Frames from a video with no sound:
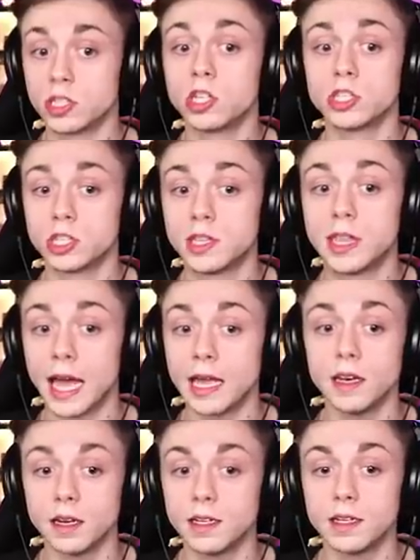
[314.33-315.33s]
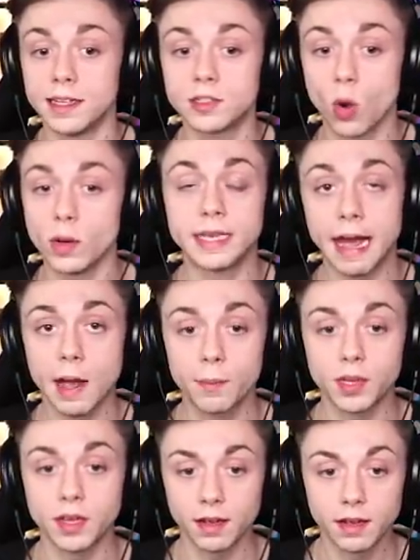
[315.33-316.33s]
because then it's always
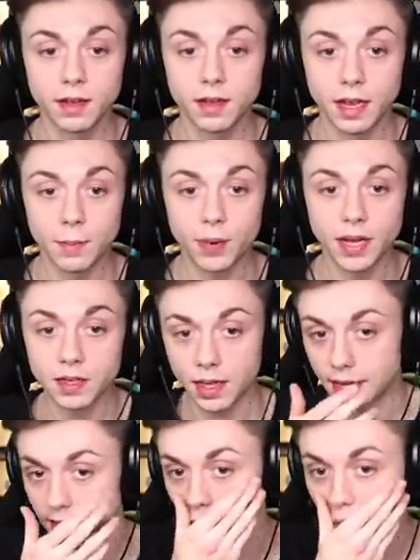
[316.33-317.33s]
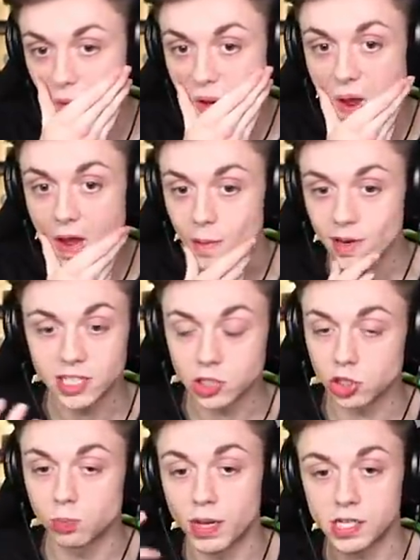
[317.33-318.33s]
happy in Pigland, because it
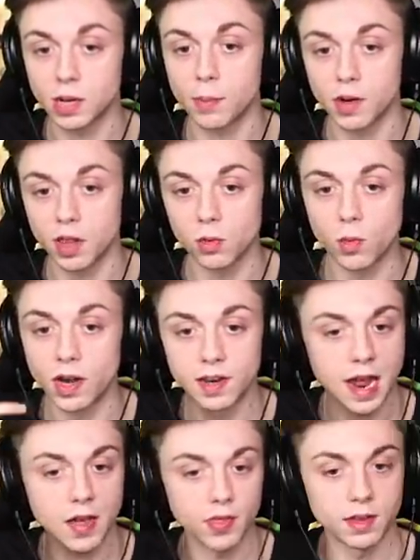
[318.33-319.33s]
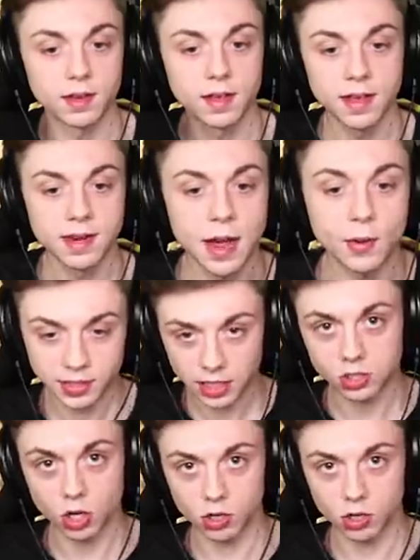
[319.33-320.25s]
just picks up another one, and now now it's his